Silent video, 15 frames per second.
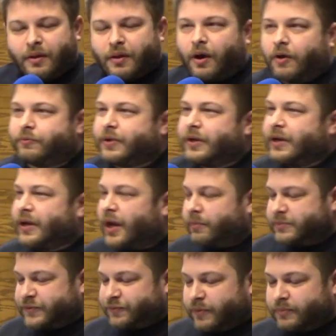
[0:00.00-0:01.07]
Our reading
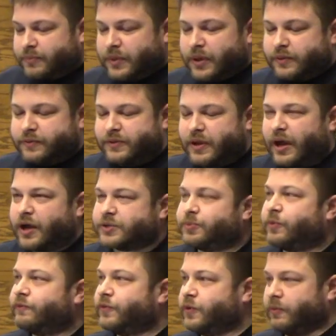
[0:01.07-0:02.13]
comes from the Gospel
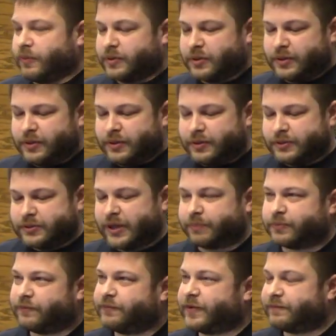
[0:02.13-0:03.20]
of Luke,
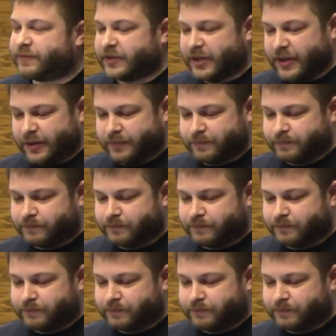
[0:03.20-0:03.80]
chapter 15.